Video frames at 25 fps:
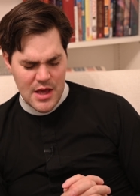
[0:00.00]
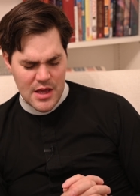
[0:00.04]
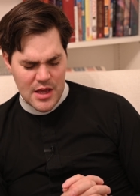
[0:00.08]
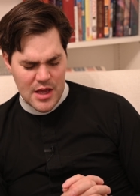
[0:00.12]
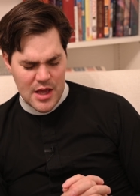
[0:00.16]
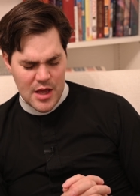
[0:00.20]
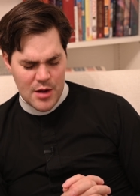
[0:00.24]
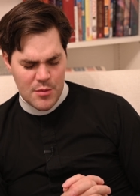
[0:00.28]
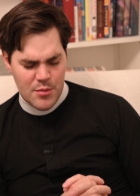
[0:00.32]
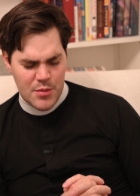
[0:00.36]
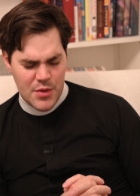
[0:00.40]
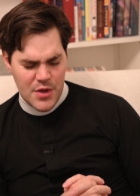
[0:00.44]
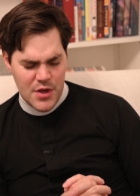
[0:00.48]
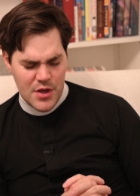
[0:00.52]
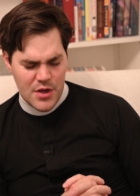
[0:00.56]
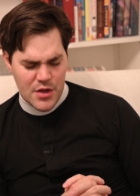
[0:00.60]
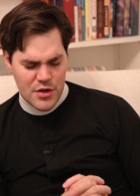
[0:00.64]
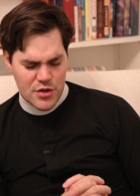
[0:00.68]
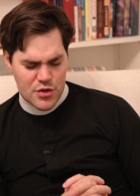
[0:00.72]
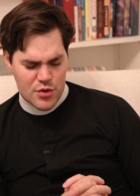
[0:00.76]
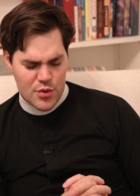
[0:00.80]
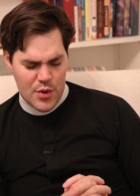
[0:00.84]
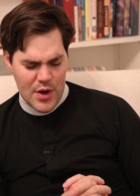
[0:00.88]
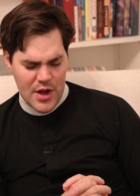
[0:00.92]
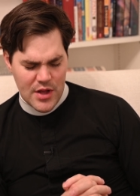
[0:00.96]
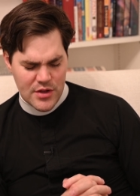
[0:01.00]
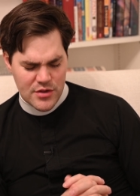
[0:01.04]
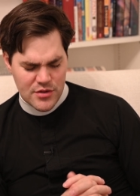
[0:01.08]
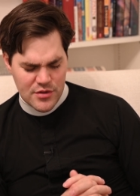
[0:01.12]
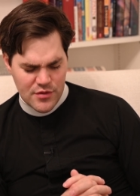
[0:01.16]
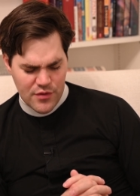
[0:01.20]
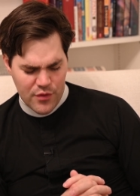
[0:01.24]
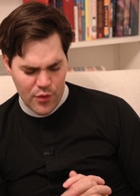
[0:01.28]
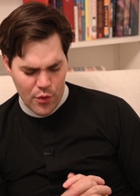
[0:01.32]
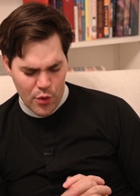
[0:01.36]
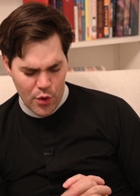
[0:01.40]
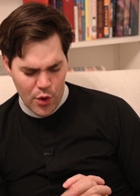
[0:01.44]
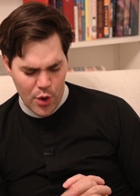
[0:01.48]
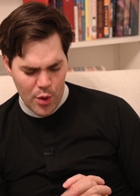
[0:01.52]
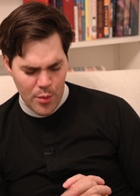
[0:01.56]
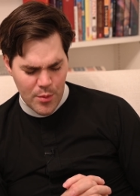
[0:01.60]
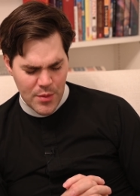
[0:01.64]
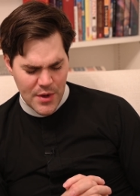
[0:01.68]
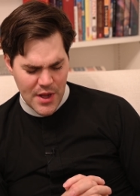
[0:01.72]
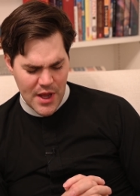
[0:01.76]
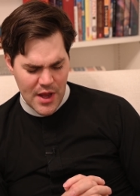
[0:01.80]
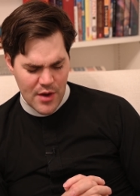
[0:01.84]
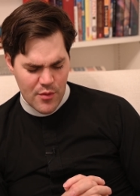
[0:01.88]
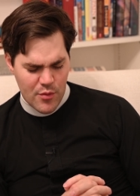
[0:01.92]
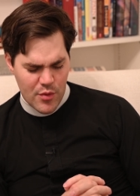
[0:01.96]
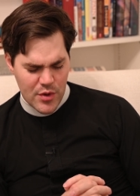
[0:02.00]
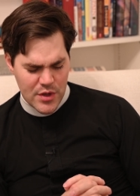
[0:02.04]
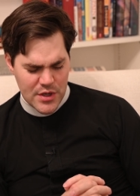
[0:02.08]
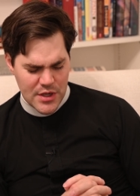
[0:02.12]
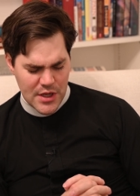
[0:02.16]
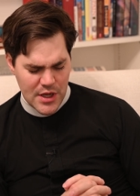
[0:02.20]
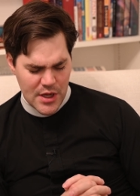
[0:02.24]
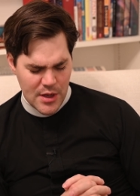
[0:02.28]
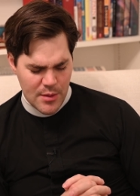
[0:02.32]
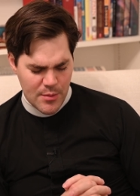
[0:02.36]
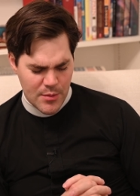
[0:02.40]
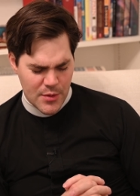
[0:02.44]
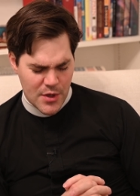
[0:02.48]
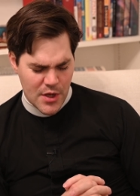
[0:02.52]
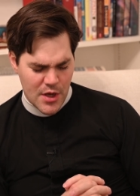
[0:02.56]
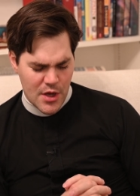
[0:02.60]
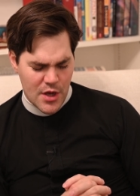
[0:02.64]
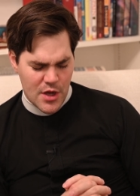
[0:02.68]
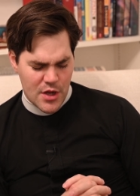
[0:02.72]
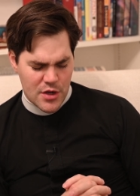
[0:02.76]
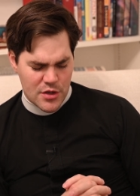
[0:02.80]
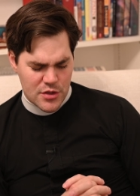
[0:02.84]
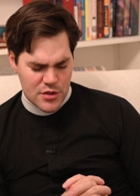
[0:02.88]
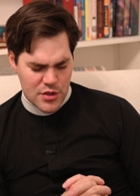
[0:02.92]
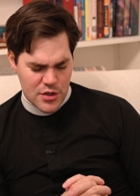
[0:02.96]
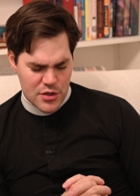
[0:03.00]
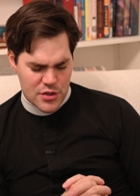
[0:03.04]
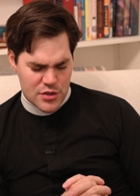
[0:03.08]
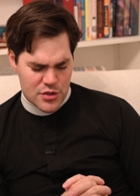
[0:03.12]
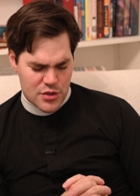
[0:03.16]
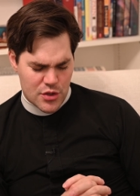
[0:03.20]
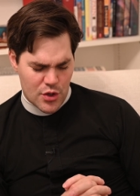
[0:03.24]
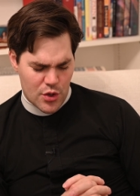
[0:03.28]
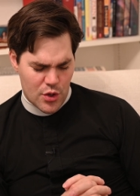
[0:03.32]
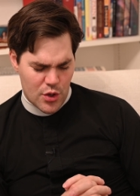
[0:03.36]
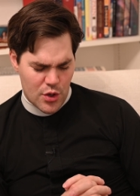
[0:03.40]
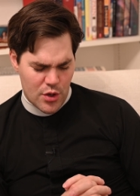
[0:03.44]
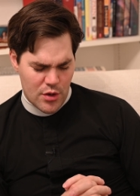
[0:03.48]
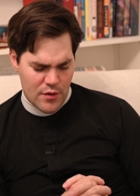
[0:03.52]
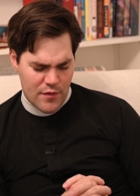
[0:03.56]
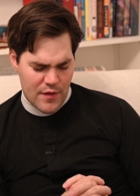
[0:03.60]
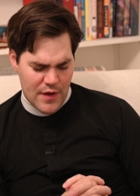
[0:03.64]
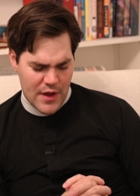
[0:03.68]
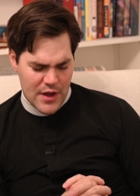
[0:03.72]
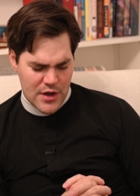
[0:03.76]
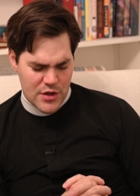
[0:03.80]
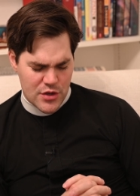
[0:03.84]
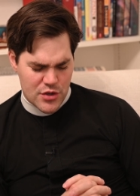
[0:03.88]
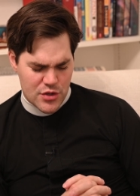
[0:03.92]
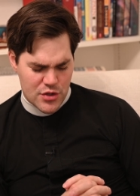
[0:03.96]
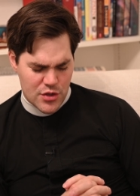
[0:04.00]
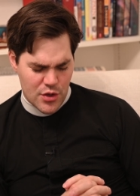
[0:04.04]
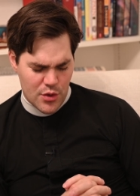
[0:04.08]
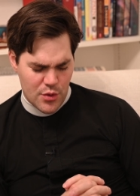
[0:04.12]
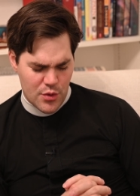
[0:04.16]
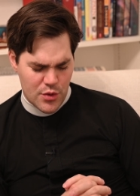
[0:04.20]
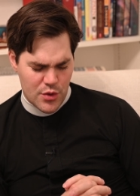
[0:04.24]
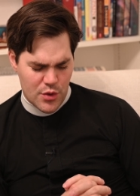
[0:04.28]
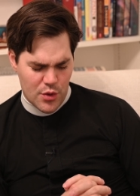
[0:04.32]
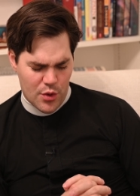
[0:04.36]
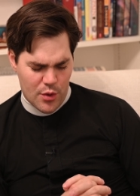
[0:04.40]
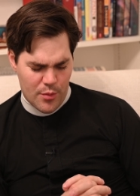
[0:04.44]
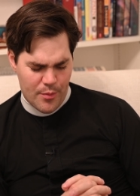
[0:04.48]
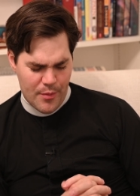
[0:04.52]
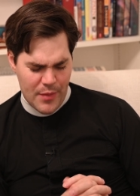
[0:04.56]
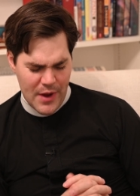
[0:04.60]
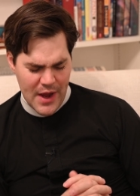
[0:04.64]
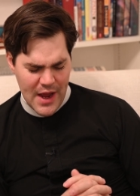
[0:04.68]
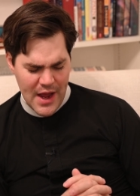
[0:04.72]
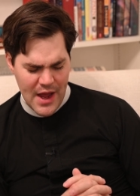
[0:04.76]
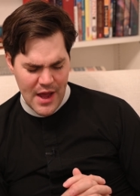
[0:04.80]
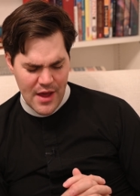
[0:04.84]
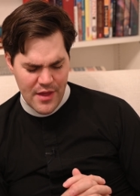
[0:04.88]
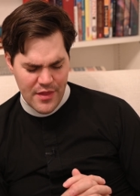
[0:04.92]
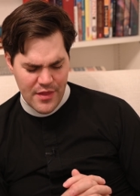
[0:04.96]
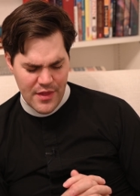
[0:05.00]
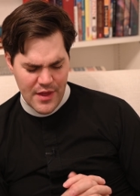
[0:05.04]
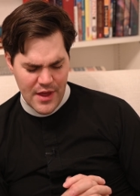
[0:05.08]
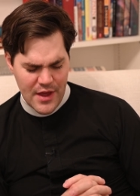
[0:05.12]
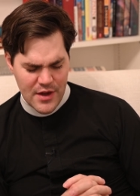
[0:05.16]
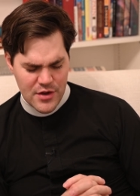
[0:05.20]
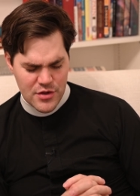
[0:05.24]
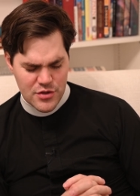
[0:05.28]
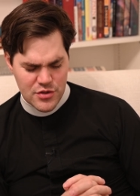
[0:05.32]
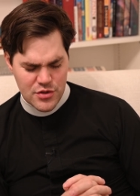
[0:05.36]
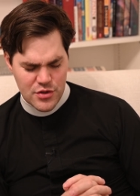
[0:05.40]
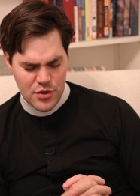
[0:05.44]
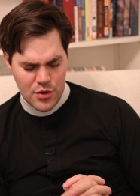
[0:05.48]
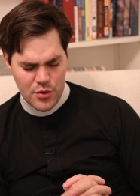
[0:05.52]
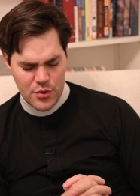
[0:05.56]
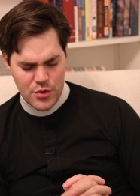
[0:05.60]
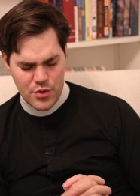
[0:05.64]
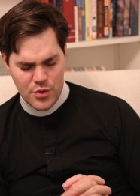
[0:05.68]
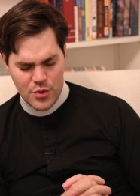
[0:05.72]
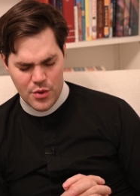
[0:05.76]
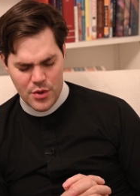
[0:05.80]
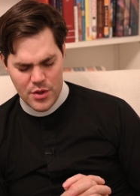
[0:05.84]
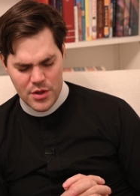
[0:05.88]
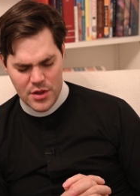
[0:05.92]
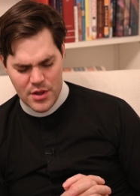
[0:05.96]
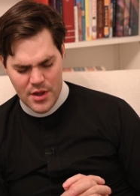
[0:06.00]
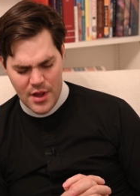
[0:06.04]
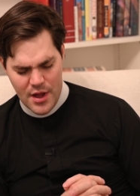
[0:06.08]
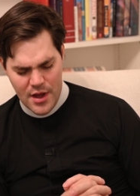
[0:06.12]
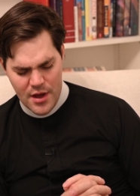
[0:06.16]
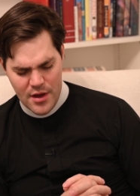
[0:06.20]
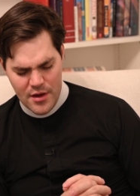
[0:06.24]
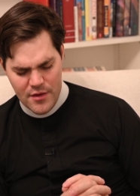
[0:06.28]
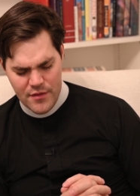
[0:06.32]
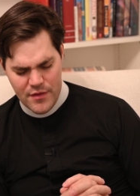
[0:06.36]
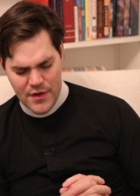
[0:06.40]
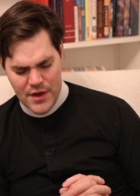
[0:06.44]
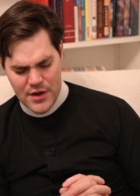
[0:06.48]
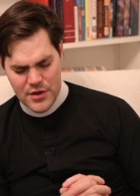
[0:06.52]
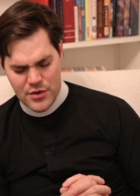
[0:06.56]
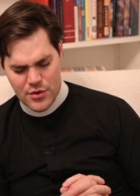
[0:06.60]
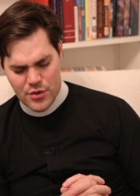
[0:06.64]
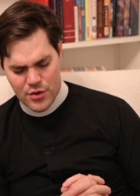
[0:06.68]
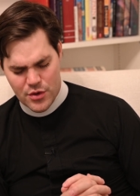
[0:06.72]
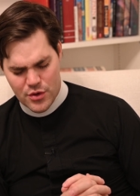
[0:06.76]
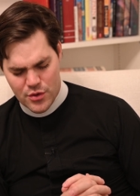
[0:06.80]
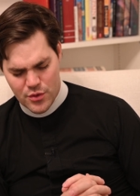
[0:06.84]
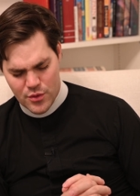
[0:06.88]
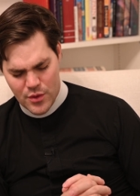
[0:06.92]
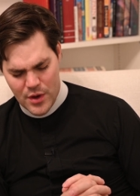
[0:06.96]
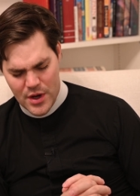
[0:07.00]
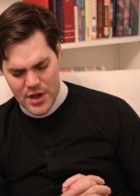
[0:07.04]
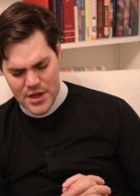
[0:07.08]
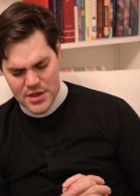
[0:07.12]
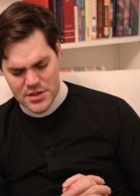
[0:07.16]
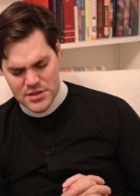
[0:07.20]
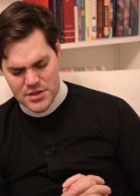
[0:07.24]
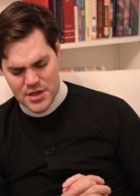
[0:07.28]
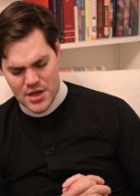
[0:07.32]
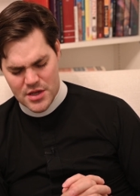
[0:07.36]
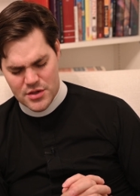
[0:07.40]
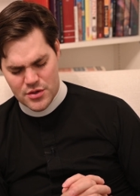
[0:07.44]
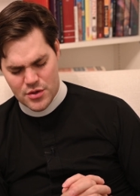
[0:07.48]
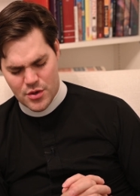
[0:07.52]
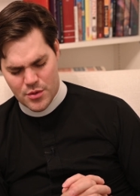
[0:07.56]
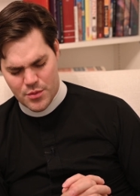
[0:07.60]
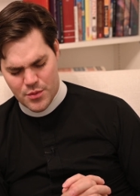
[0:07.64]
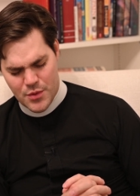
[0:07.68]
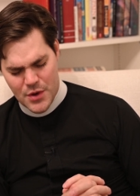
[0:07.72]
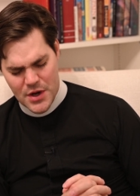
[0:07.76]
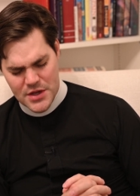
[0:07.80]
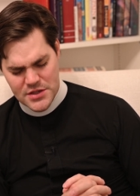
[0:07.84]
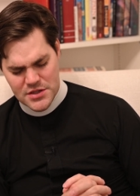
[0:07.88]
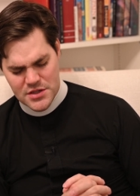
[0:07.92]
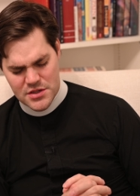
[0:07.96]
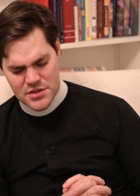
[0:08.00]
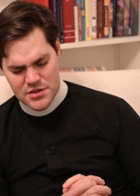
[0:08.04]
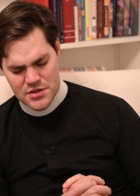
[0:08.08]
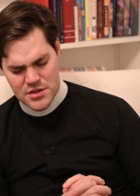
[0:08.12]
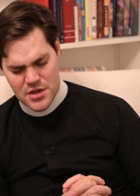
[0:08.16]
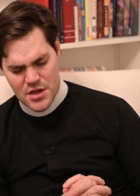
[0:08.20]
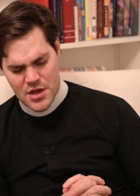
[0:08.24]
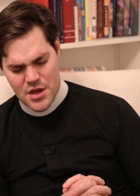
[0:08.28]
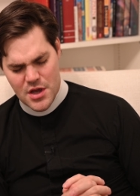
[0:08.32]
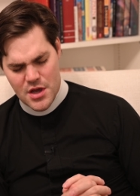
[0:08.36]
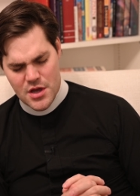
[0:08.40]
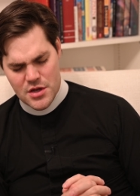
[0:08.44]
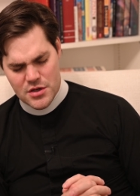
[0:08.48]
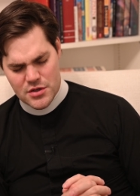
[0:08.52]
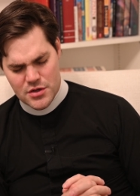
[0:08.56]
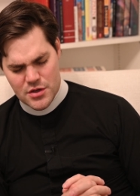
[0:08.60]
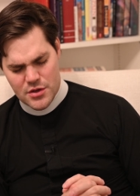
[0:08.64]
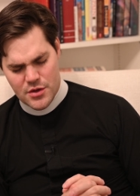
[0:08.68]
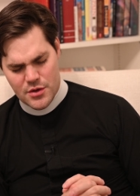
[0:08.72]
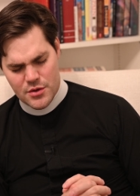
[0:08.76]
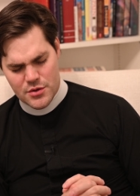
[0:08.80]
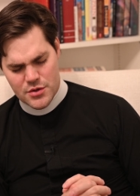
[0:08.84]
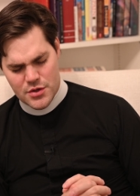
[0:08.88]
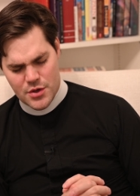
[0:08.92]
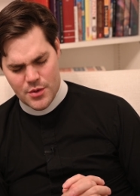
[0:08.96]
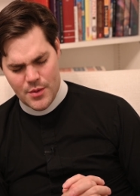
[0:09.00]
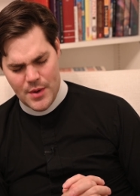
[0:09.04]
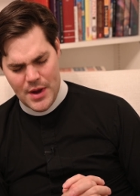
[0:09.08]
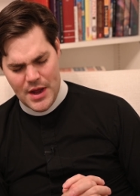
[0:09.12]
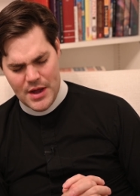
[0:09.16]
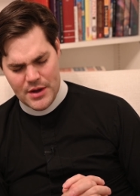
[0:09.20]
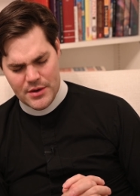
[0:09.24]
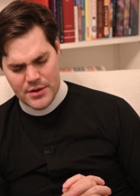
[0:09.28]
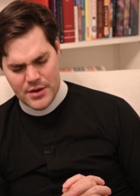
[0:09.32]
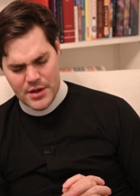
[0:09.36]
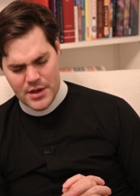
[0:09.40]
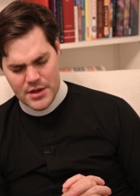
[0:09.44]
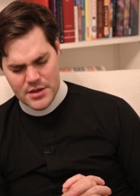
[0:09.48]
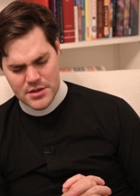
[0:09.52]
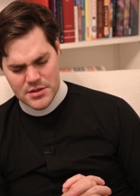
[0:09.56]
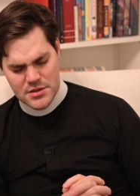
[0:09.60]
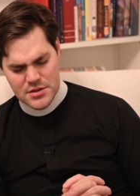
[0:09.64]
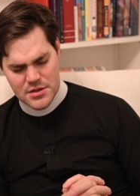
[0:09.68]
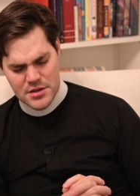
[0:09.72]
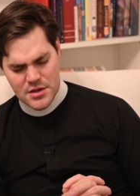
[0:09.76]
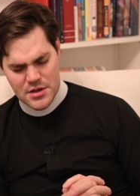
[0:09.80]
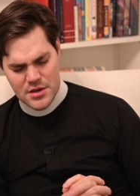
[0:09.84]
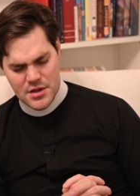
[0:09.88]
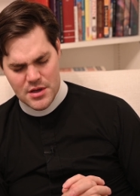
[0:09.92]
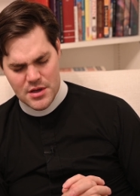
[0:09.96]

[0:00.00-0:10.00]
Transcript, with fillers: can be transformed and redeemed to serve and show your path and show your love and your grace and your presence to those around us.